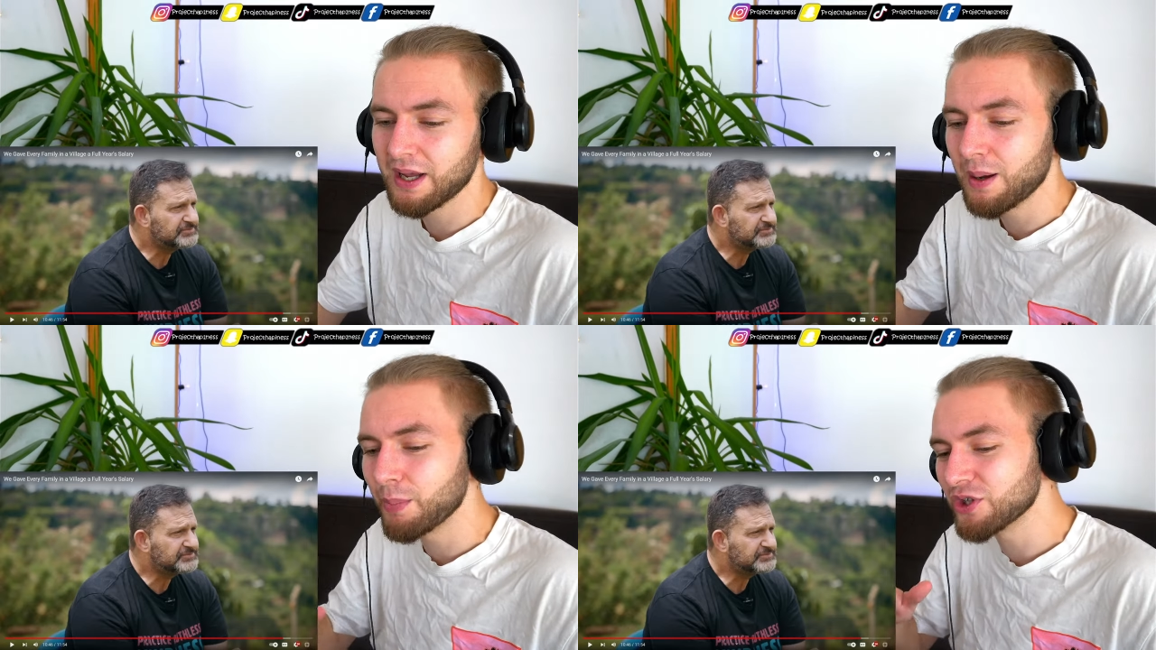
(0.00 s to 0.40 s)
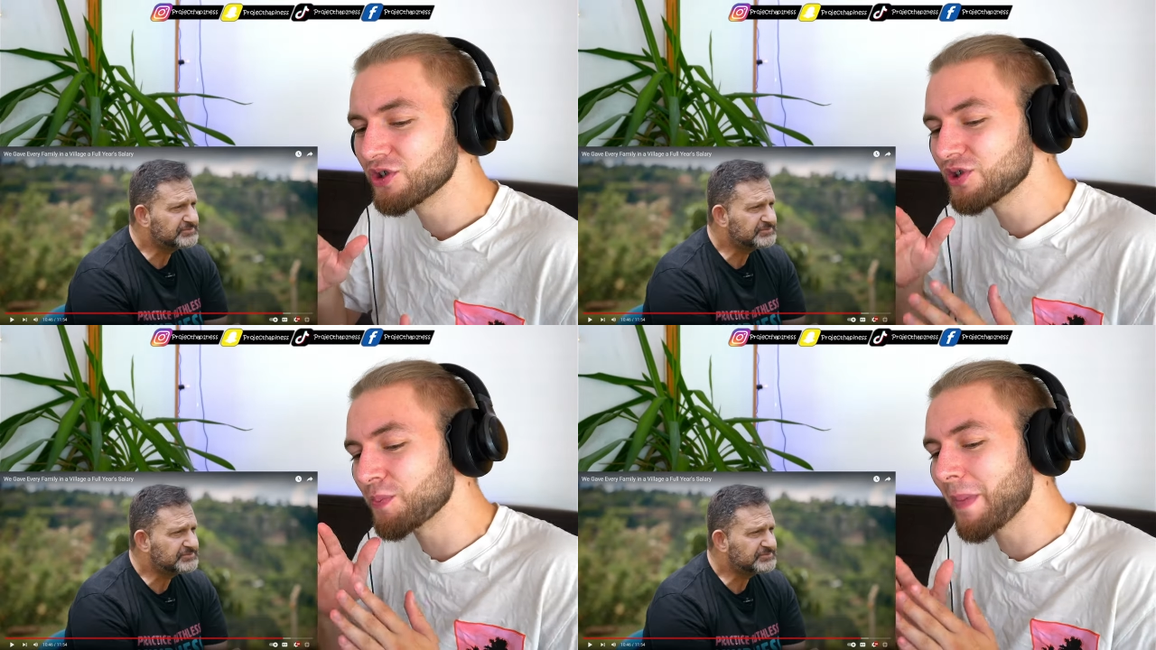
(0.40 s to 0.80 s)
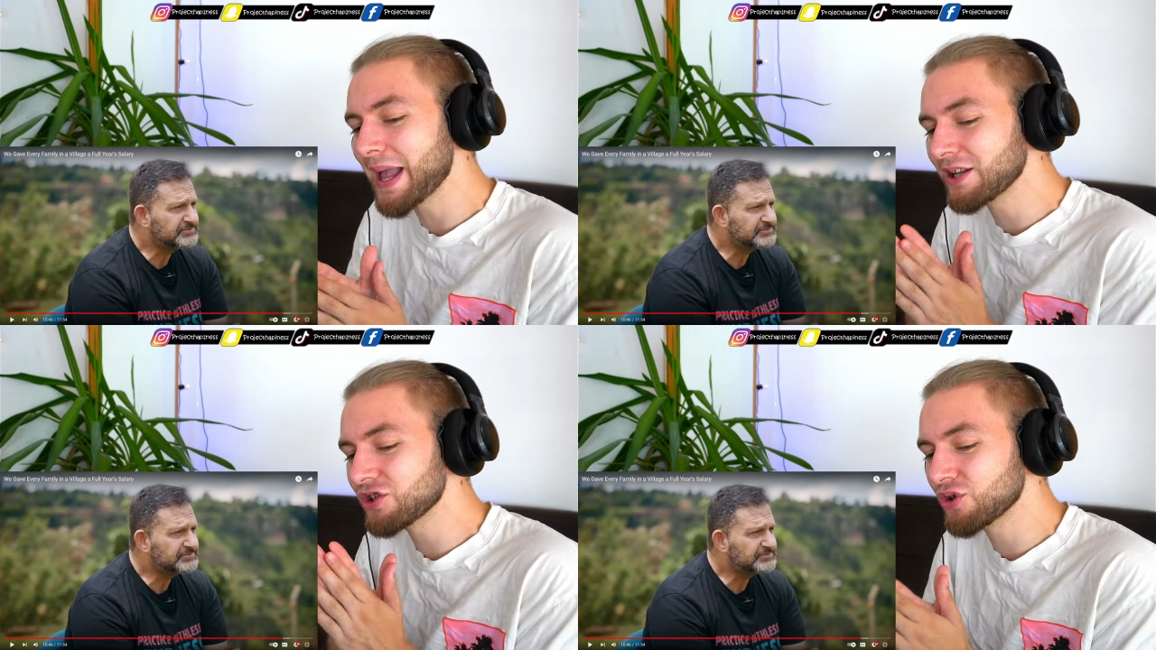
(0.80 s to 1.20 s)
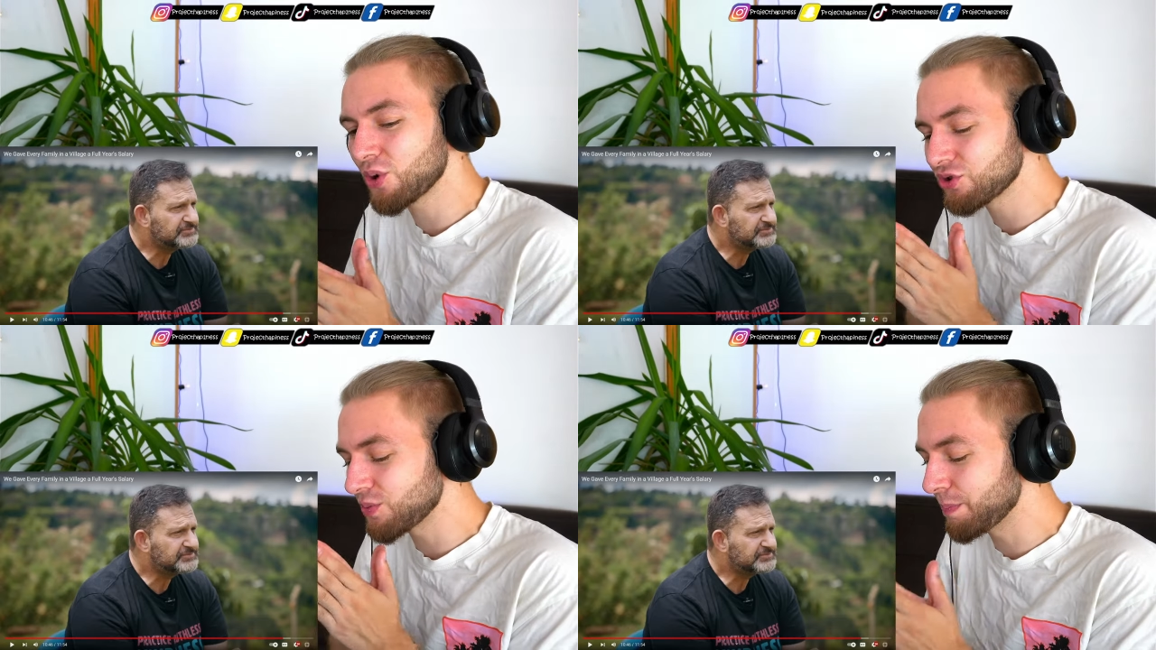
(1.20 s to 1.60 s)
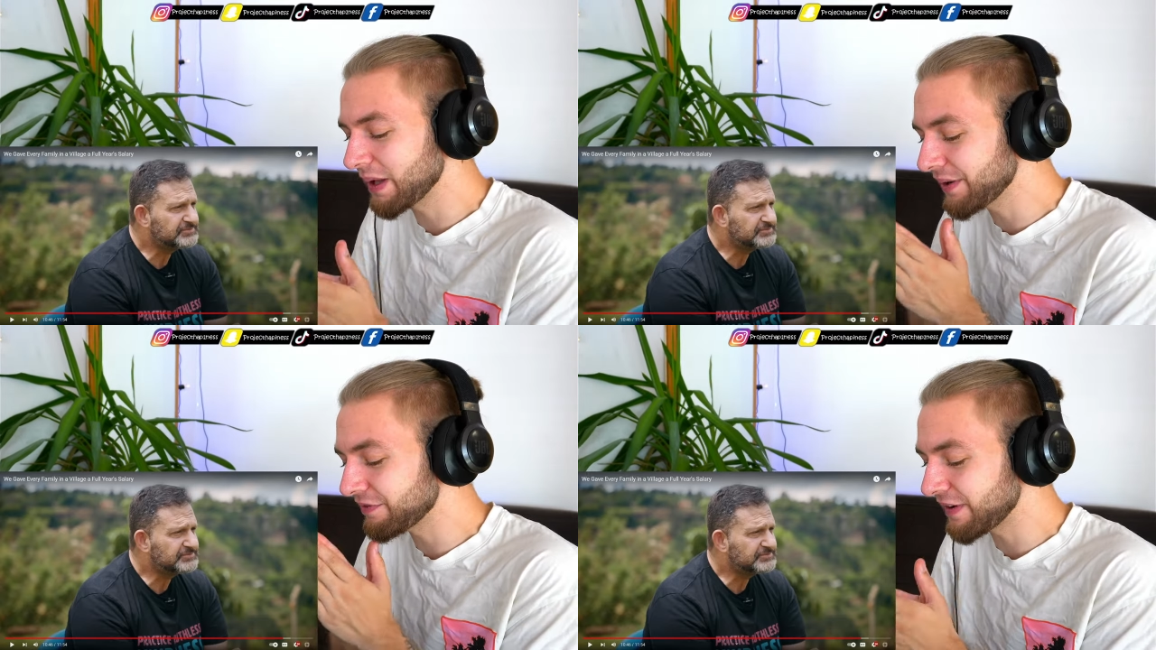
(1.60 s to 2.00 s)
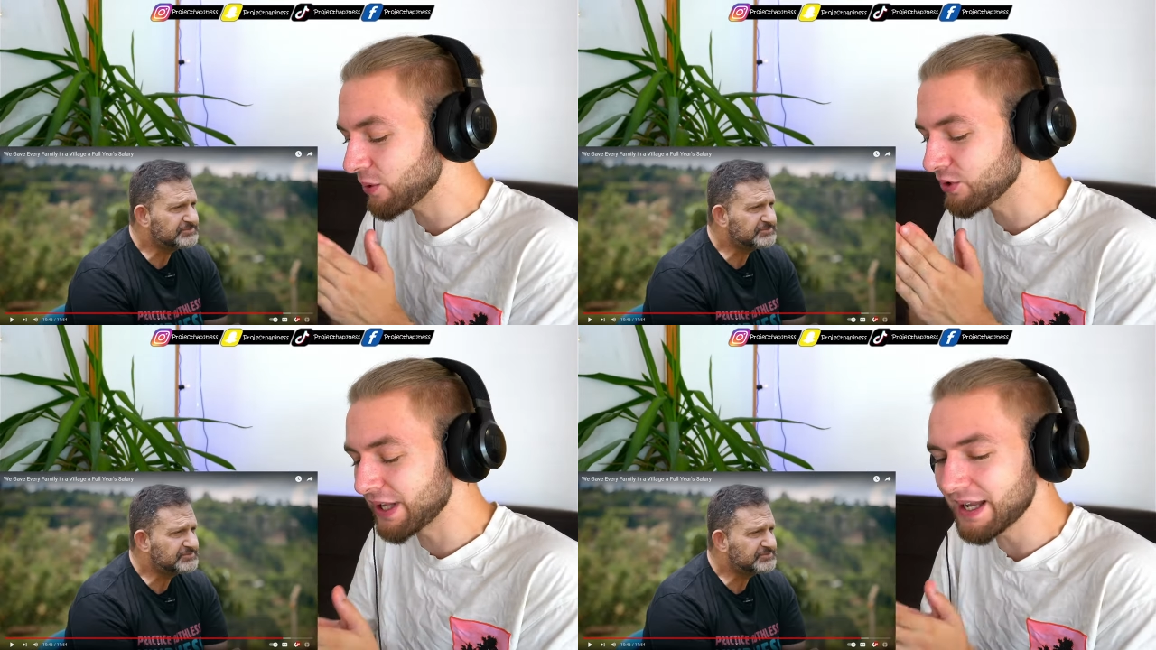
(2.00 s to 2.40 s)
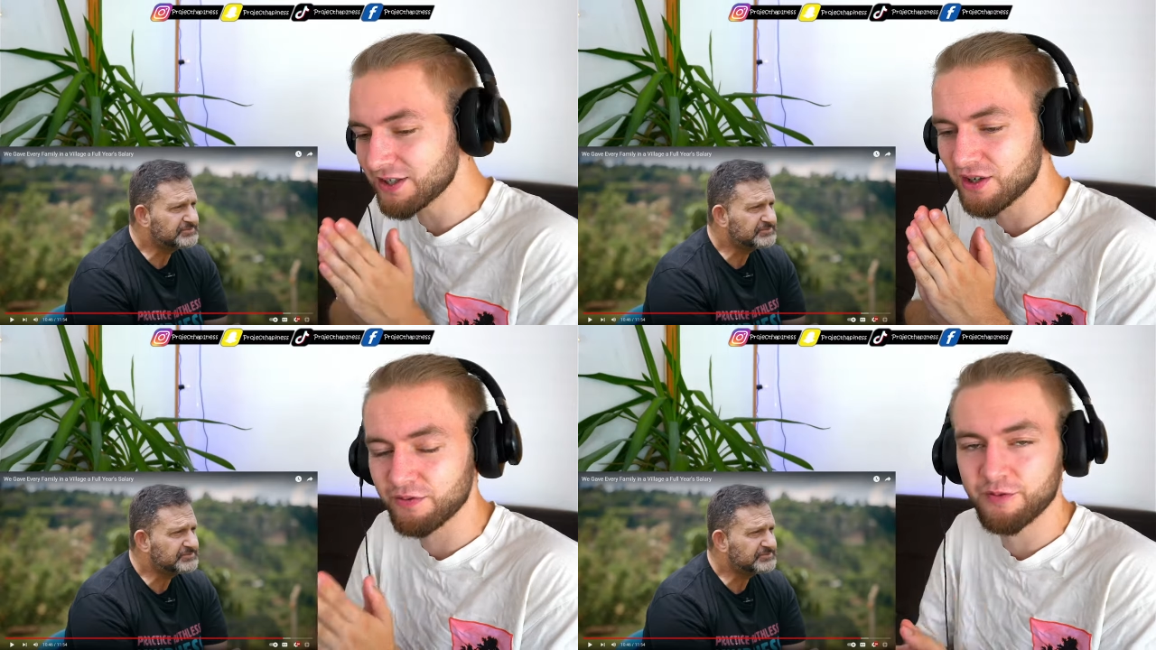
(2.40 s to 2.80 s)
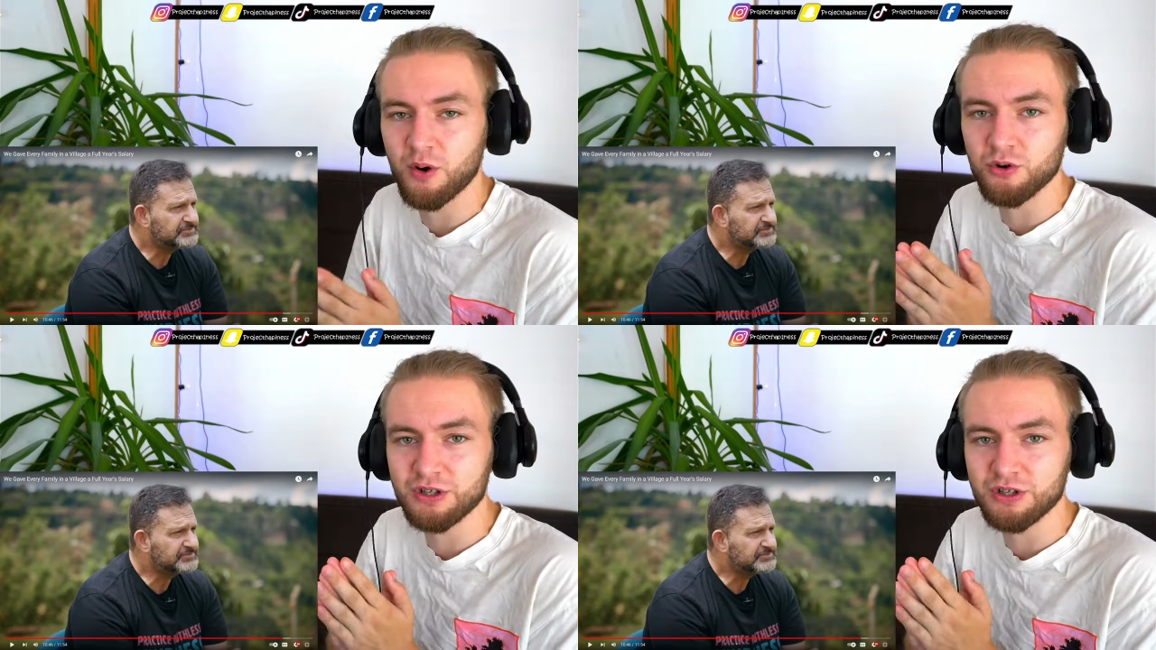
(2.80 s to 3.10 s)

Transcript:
Speaker 1: but just make sure to build a foundation first.